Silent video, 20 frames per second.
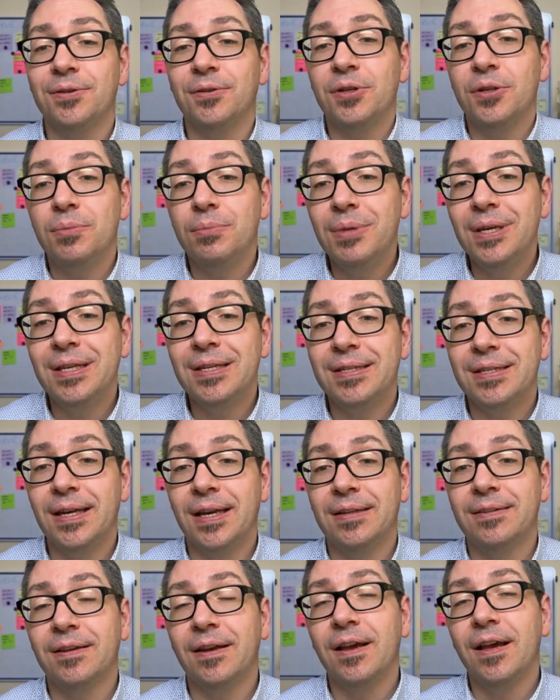So it means
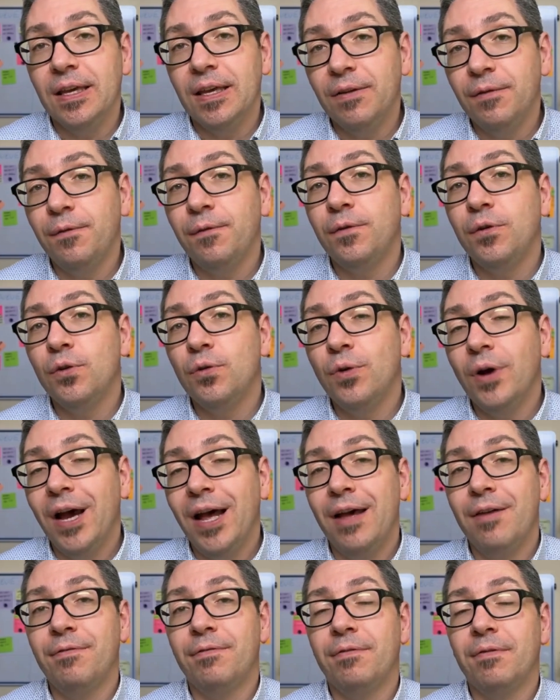that if you
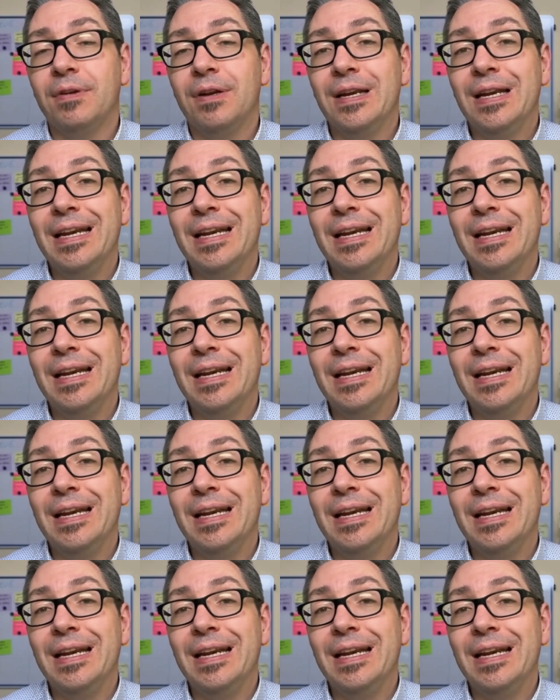have